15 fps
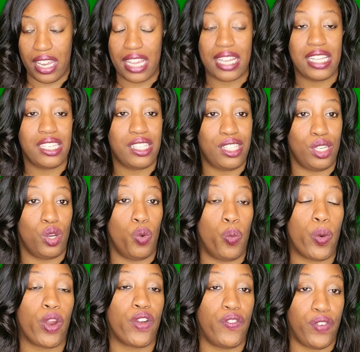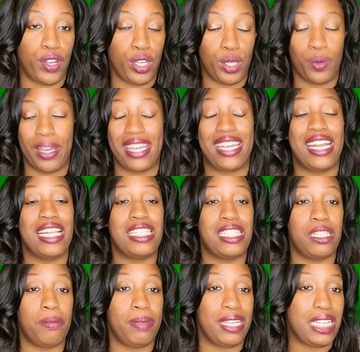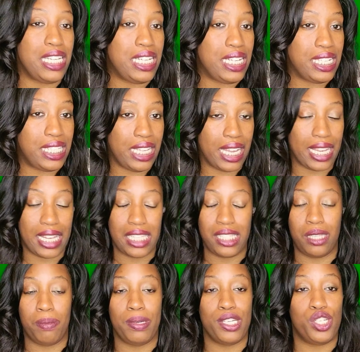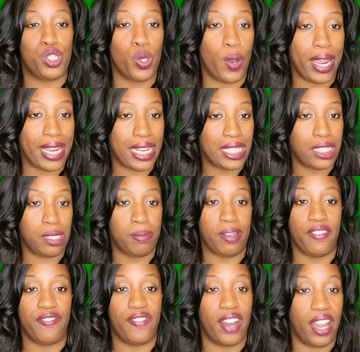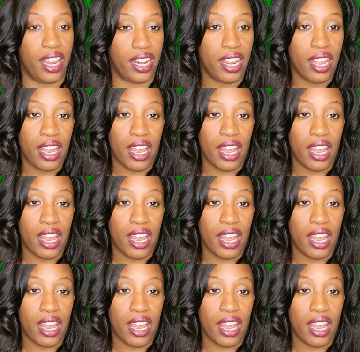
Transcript: It can still work for you. It gets to be easy. It gets to be joy. It gets to be fun.